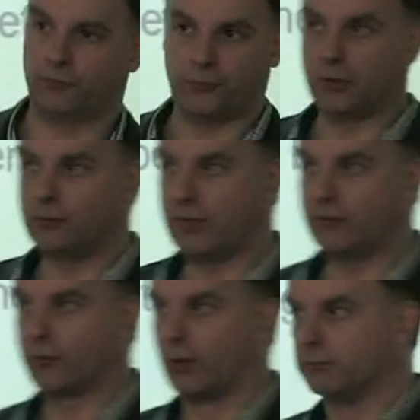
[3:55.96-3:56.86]
For a
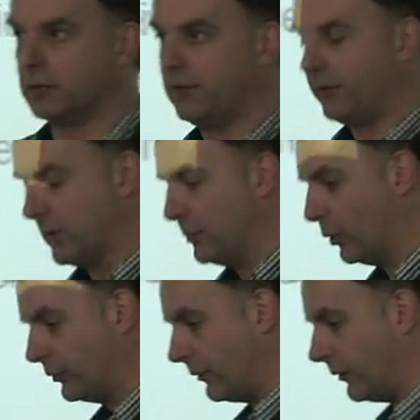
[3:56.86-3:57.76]
restaurant, is it
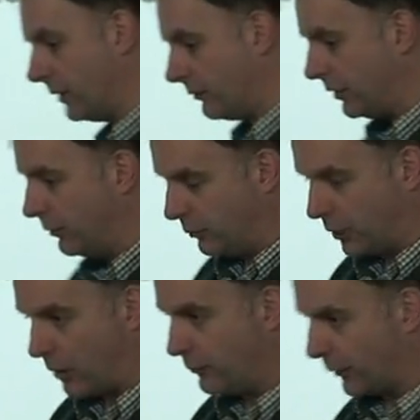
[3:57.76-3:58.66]
important that you
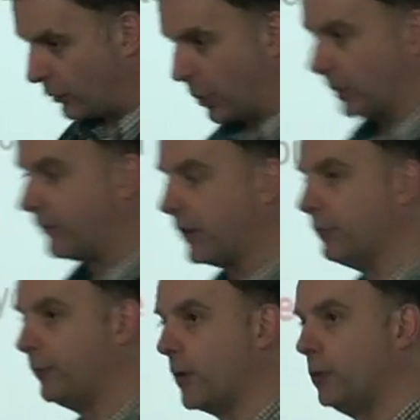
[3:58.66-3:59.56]
go for quality
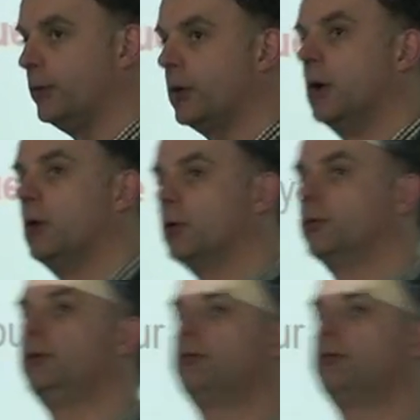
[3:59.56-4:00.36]
of food, or do